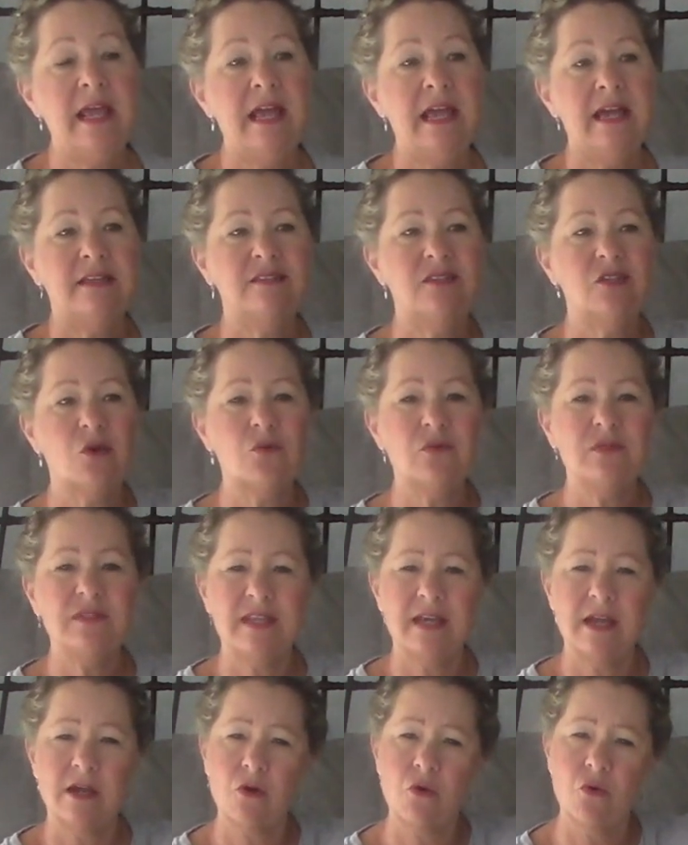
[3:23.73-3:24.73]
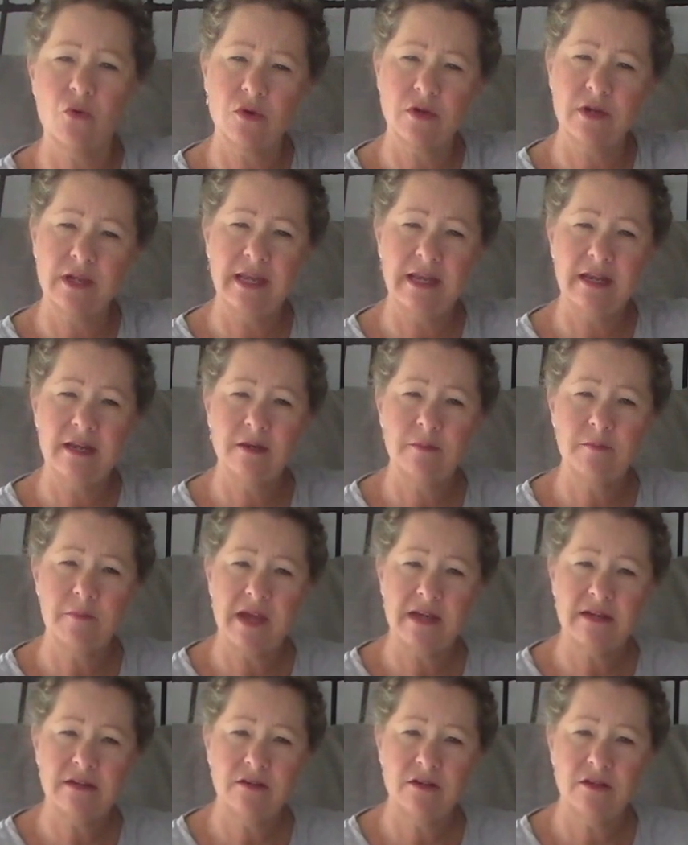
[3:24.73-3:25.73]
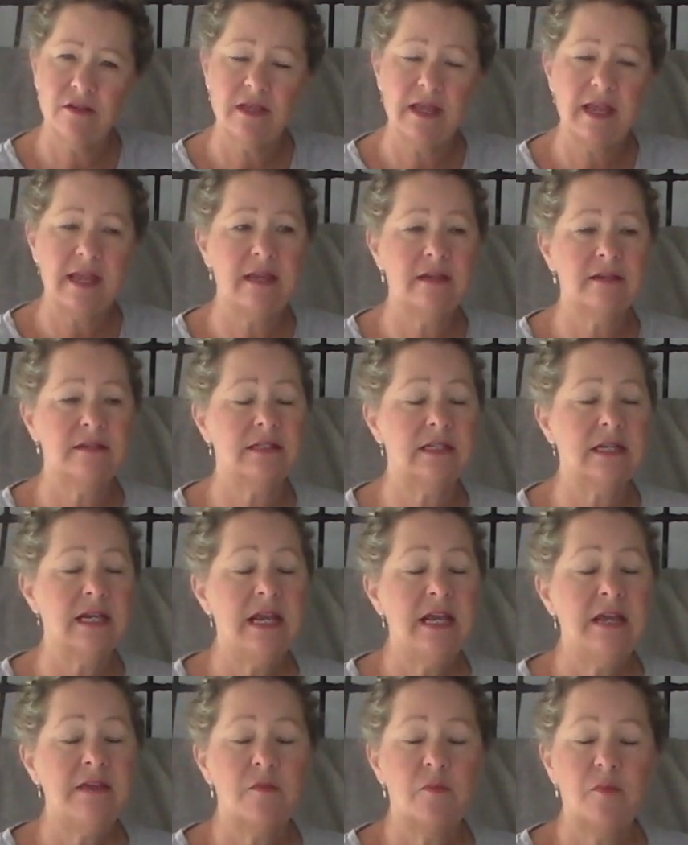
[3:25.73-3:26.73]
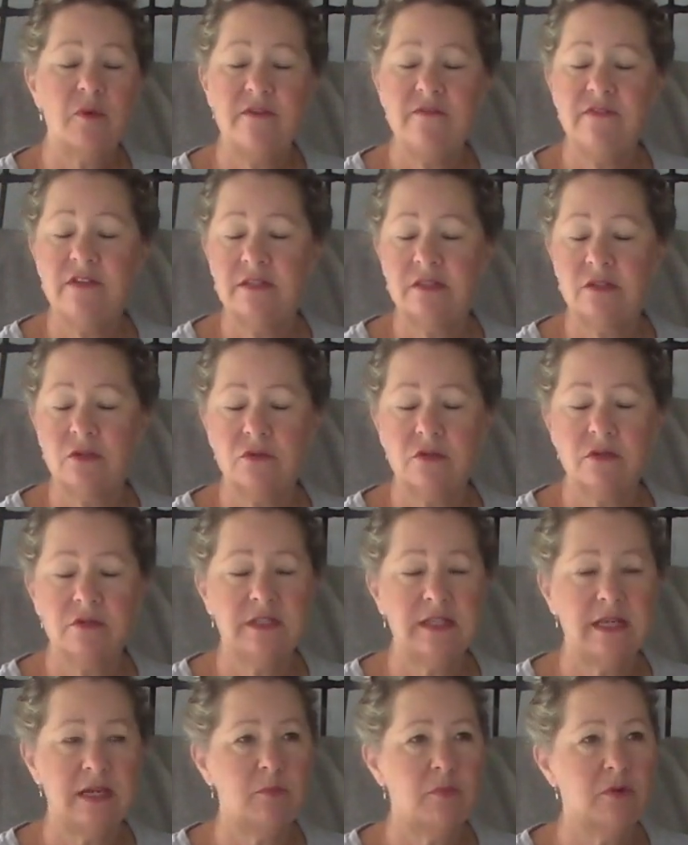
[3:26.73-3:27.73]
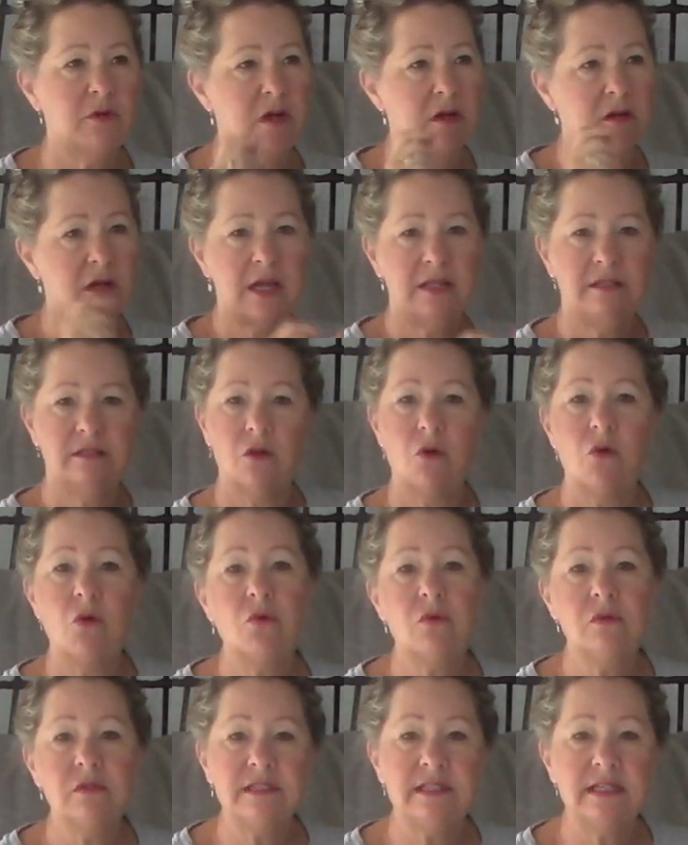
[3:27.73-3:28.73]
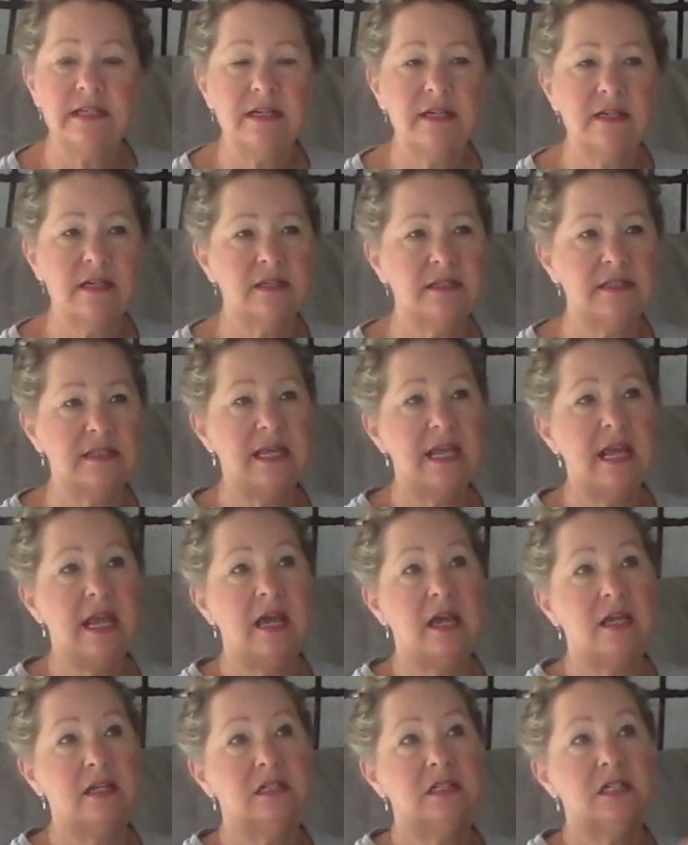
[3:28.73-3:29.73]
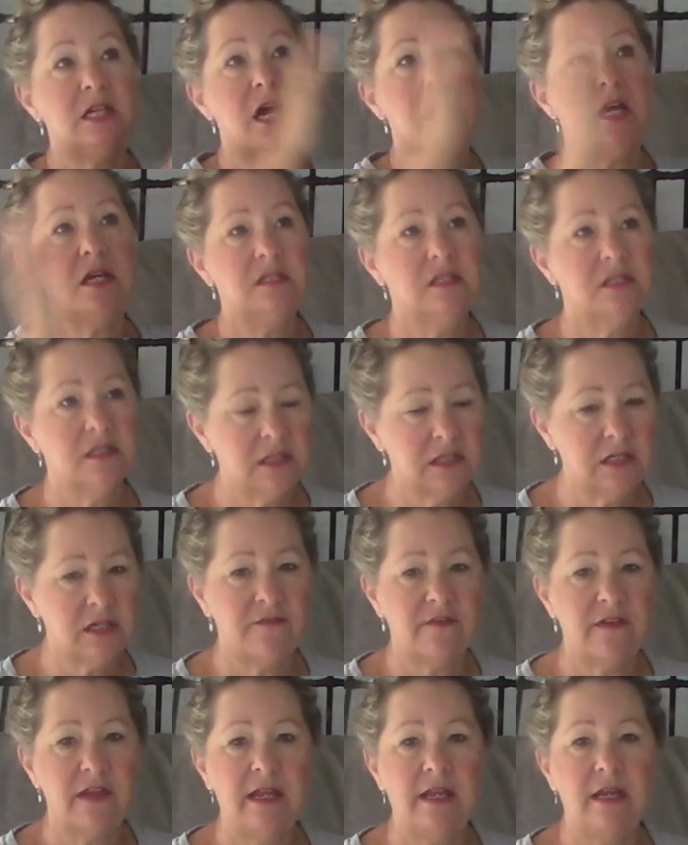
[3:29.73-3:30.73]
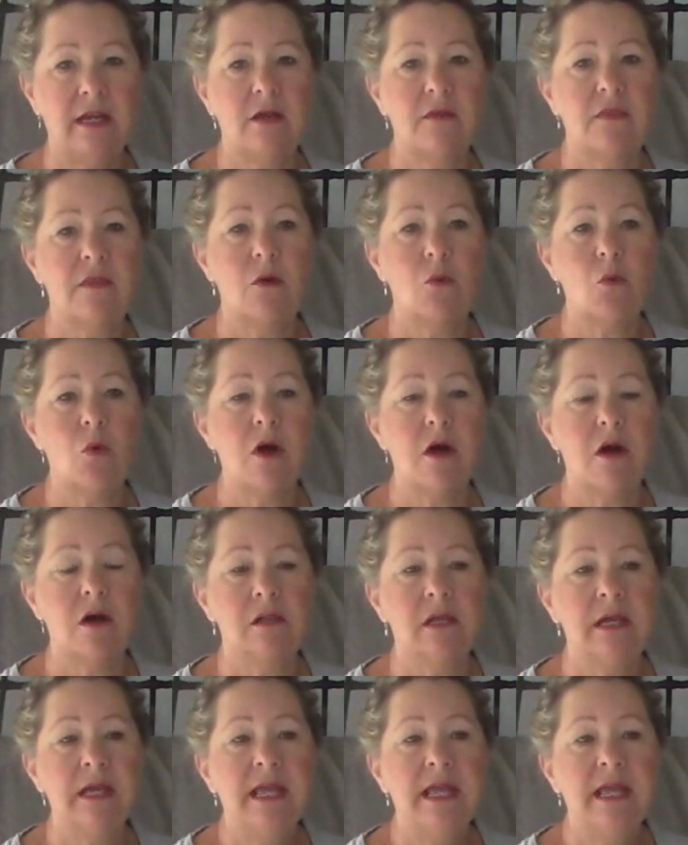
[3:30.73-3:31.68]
and so was that corrugated metal, and the previous owners had put all kinds of holes in it because they had tons of stuff hanging on that wall,